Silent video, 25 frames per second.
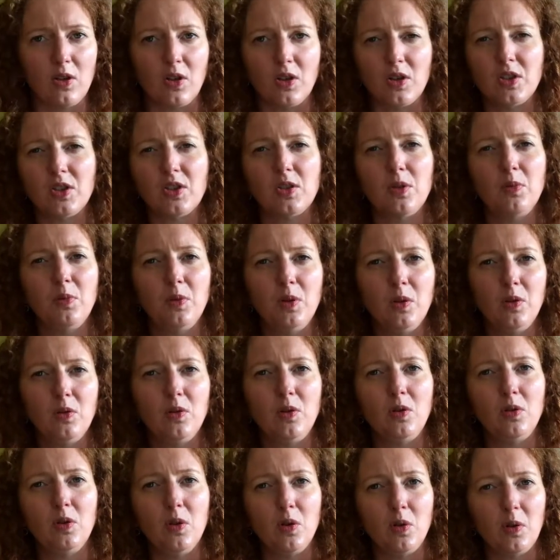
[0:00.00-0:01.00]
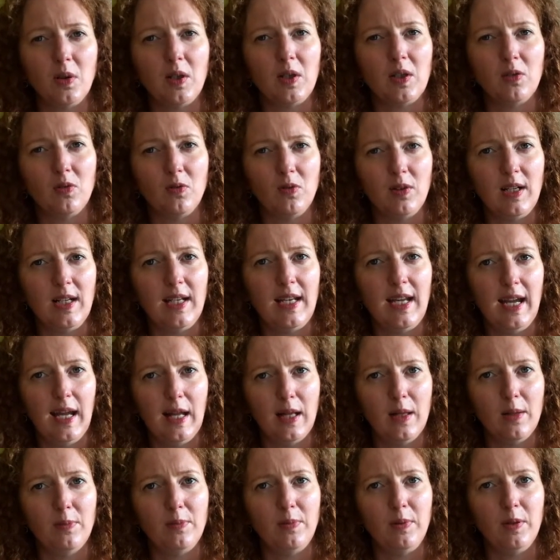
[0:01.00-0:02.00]
or someone who you know who can really
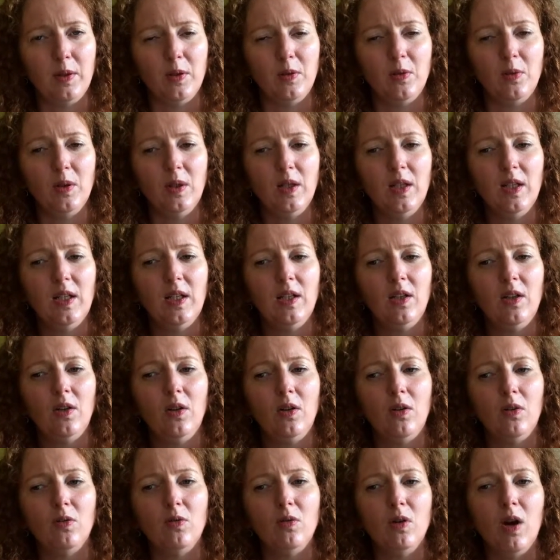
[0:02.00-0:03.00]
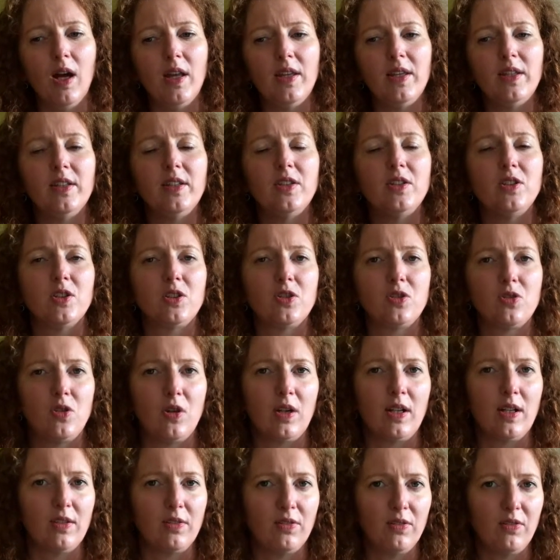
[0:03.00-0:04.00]
help you rather than just
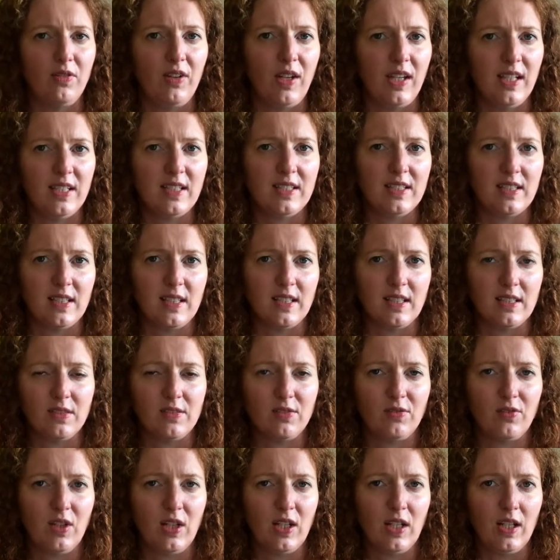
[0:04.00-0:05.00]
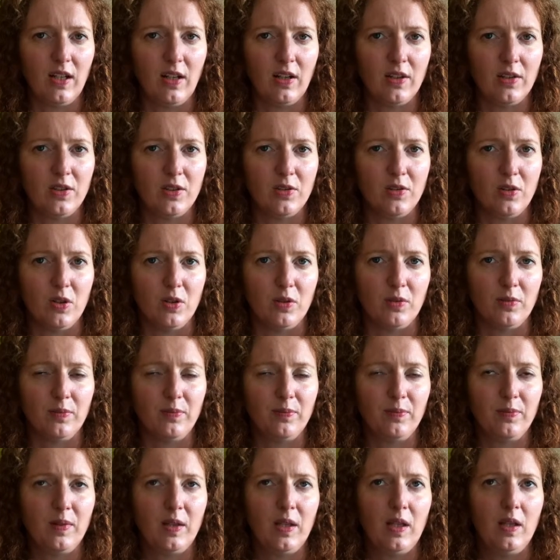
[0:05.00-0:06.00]
try and face this feeling on your own.
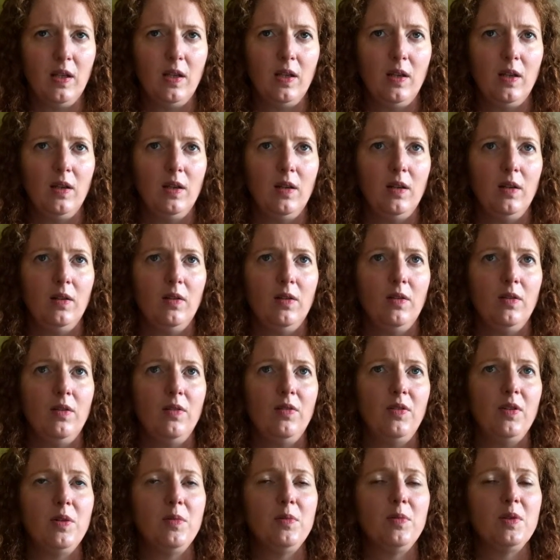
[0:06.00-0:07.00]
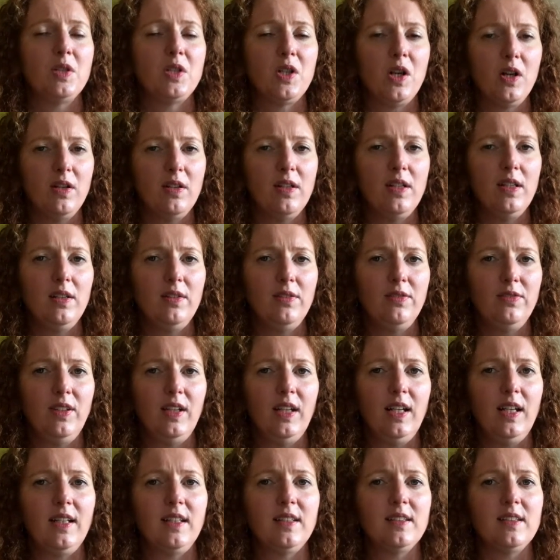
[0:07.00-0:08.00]
For the majority of
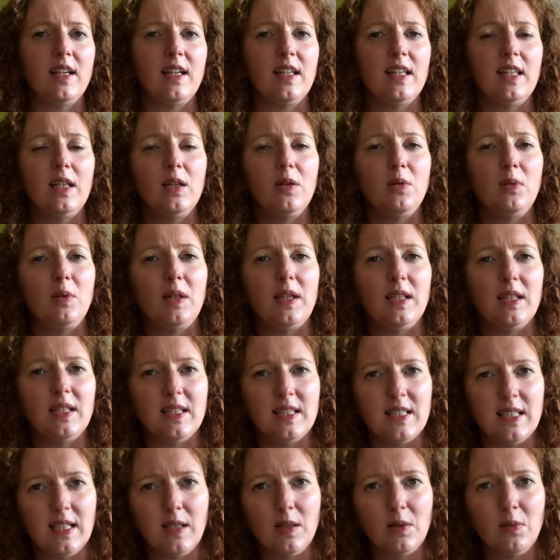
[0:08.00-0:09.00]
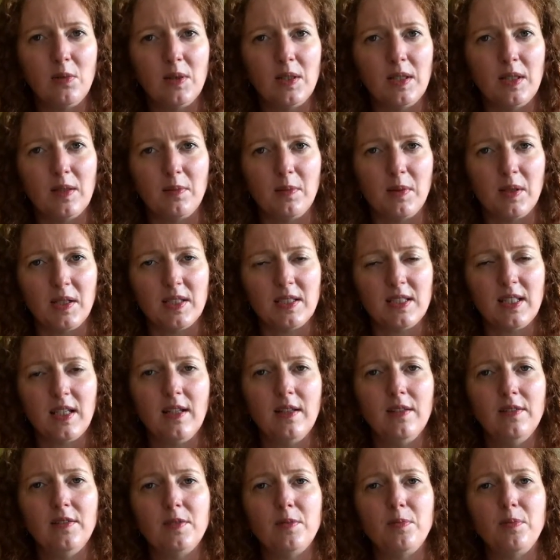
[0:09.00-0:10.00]
feelings, I think we can deal with them
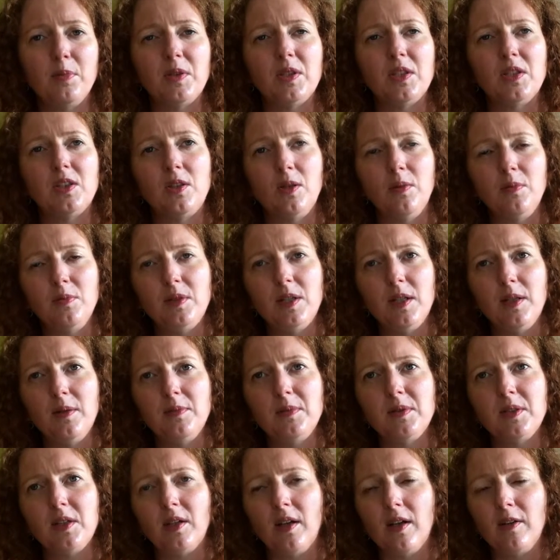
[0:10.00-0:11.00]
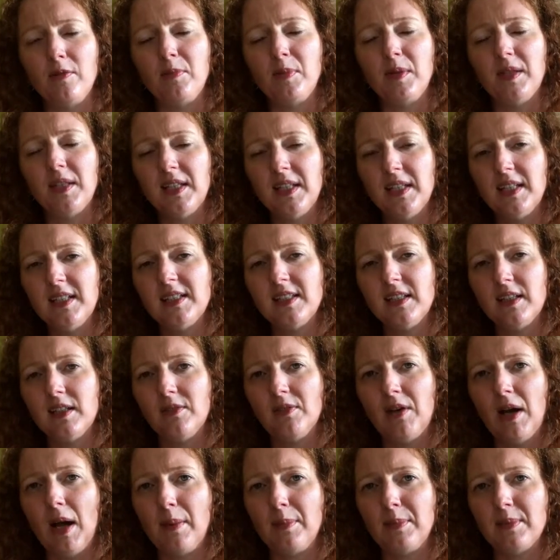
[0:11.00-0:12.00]
ourselves, but sometimes there have been things that
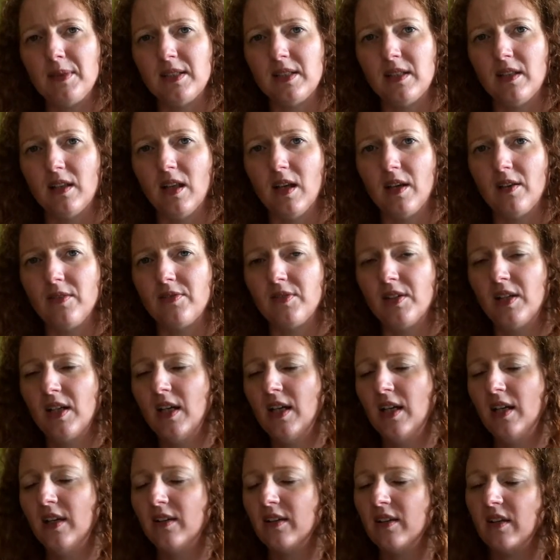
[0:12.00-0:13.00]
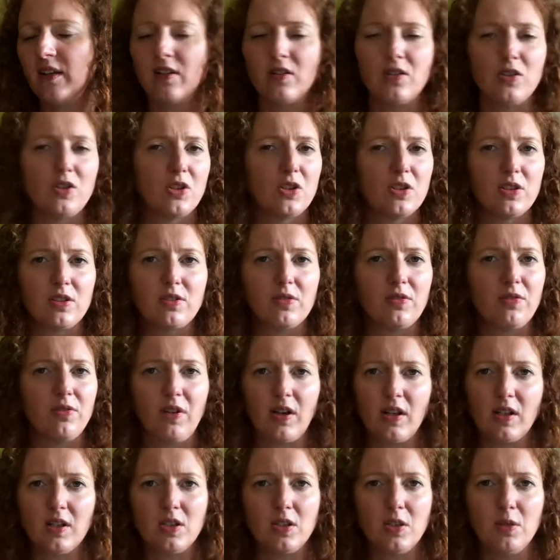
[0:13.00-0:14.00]
have happened in life that are just
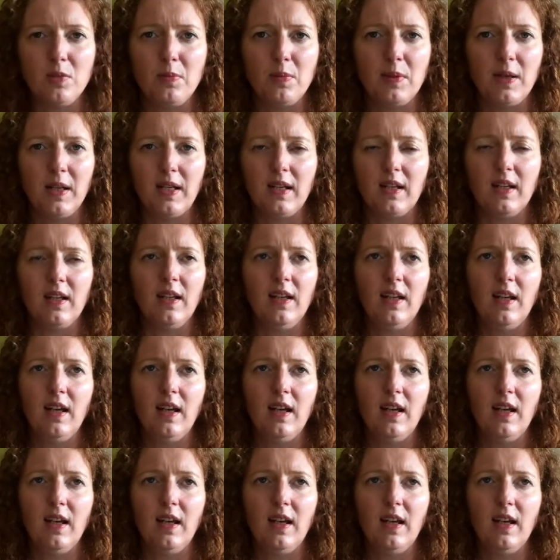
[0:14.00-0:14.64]
far too big